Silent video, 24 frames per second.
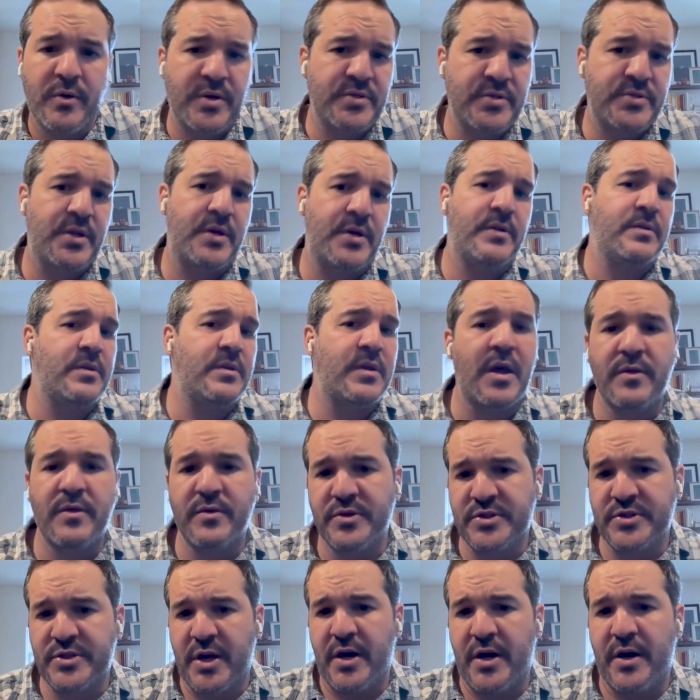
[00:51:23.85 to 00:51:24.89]
Because on the other
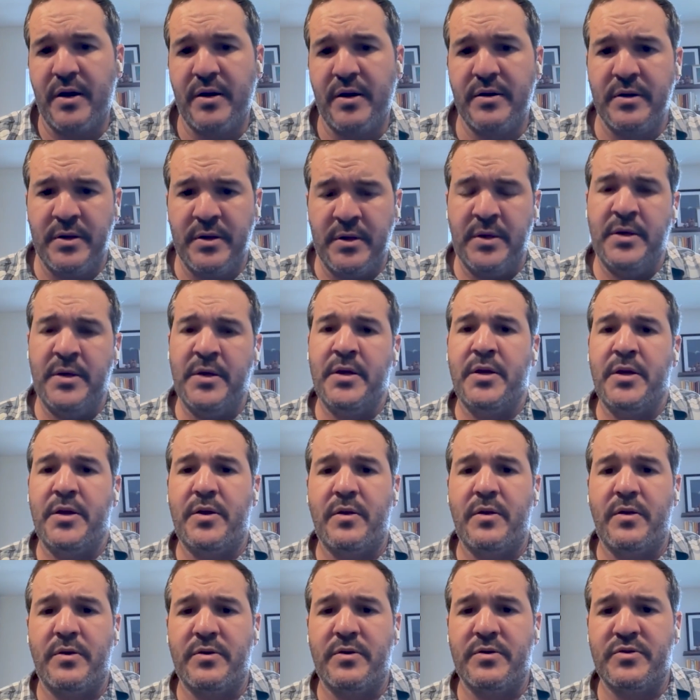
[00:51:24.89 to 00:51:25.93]
side,
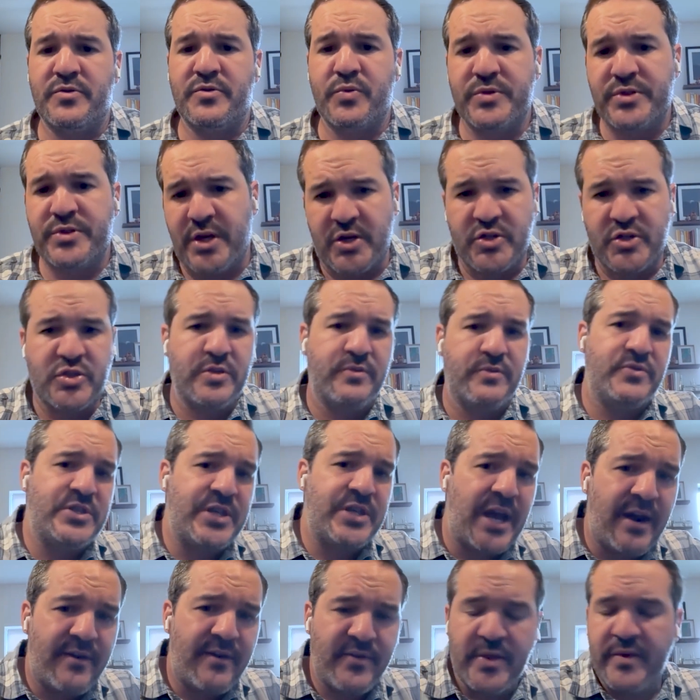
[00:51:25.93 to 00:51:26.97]
there's reduction of
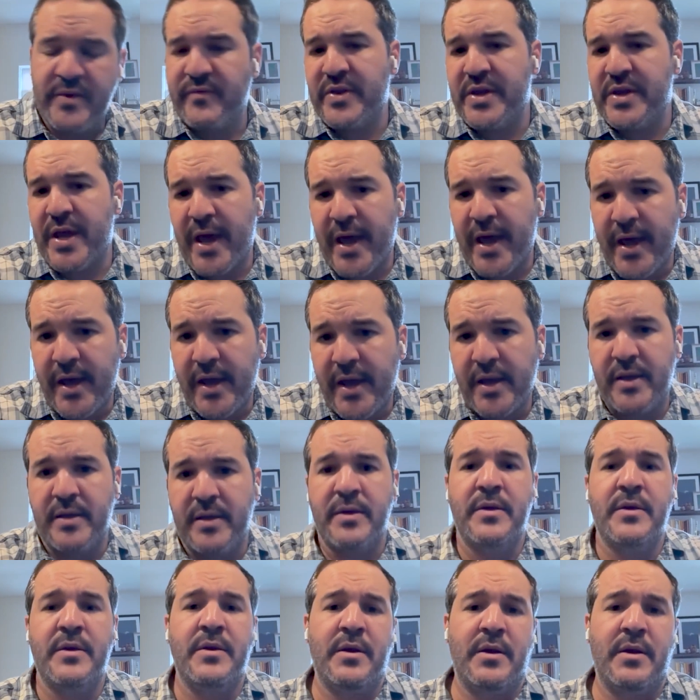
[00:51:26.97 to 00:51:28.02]
staff in the VA,
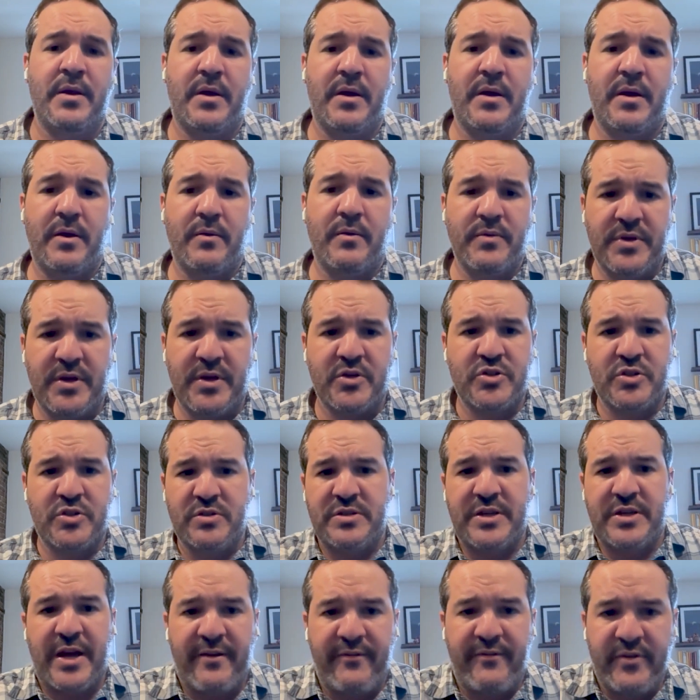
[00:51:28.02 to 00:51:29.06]
reduction of
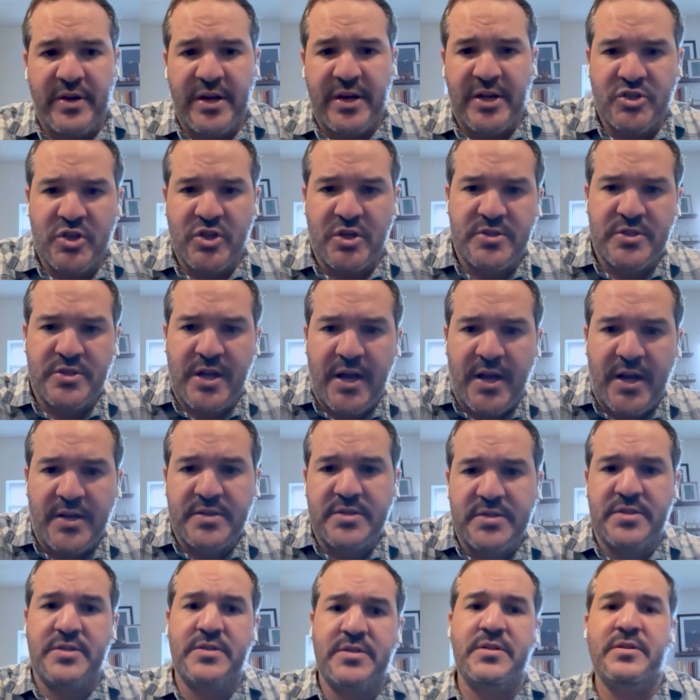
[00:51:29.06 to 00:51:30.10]
staff in
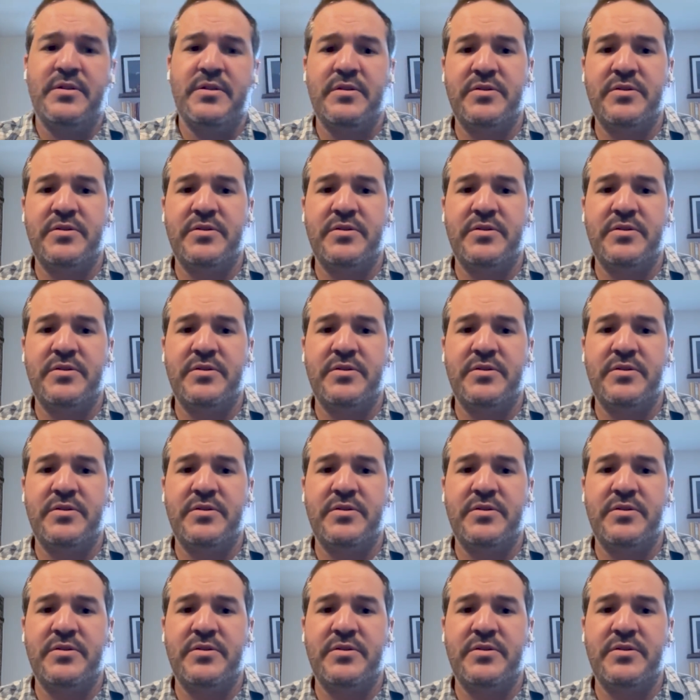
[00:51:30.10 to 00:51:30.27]
HHS.